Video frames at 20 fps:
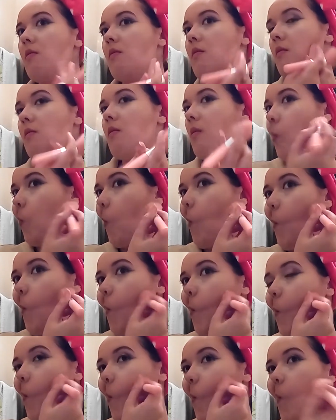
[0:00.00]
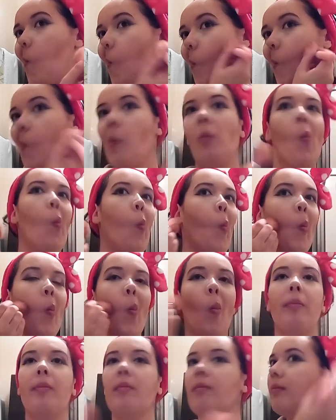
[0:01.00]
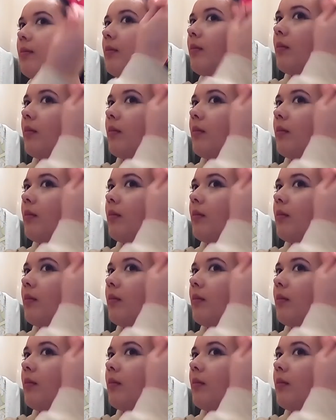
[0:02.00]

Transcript: I'm going for a dramatic look, so